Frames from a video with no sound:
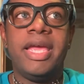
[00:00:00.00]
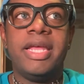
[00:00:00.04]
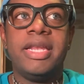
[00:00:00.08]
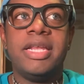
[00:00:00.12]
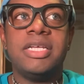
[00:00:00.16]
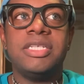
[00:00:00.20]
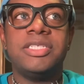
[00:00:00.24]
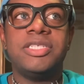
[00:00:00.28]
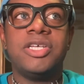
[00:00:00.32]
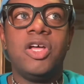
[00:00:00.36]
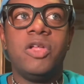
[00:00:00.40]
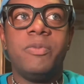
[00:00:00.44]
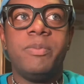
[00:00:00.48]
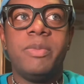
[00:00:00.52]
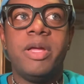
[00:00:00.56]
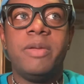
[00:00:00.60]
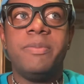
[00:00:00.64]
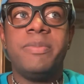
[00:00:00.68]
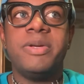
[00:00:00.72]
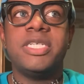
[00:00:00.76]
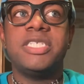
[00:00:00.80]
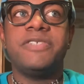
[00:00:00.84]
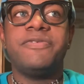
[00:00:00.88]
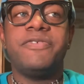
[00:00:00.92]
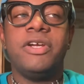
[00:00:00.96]
and I told my
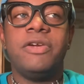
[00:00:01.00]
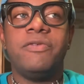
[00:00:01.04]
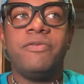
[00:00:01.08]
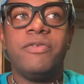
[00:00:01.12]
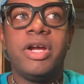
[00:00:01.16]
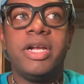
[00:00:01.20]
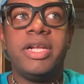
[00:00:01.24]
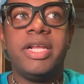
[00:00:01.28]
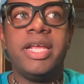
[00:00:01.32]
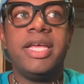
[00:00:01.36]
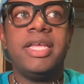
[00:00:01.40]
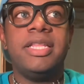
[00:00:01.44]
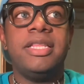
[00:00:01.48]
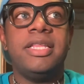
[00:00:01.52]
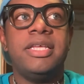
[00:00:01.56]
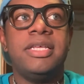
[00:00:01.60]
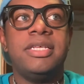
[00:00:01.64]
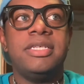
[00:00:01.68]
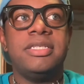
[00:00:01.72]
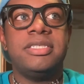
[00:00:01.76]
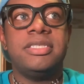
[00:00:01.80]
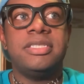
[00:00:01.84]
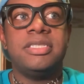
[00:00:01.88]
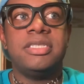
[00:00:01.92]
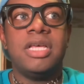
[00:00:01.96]
best friend Renee
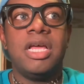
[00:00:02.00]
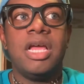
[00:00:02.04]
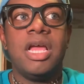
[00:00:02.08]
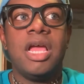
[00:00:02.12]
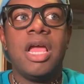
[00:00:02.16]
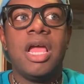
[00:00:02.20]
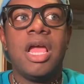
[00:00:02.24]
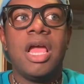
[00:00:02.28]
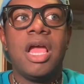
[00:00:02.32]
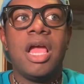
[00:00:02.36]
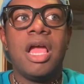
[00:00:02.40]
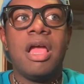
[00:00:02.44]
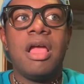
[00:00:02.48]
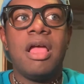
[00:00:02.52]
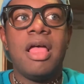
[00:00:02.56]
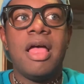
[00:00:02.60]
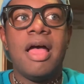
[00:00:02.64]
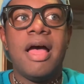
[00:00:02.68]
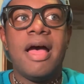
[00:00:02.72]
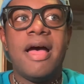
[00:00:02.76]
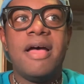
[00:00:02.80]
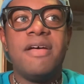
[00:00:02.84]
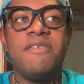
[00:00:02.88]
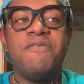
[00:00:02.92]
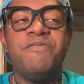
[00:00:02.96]
this,
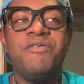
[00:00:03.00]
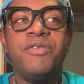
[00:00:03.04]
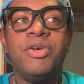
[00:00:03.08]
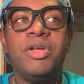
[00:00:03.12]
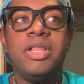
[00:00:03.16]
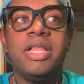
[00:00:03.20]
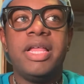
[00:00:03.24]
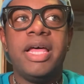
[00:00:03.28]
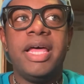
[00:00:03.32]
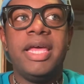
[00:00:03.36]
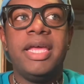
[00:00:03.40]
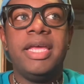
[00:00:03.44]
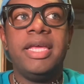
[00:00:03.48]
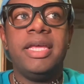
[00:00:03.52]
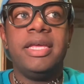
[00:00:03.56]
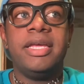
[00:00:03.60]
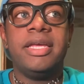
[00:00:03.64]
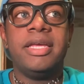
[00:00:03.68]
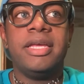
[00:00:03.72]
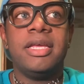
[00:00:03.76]
I feel like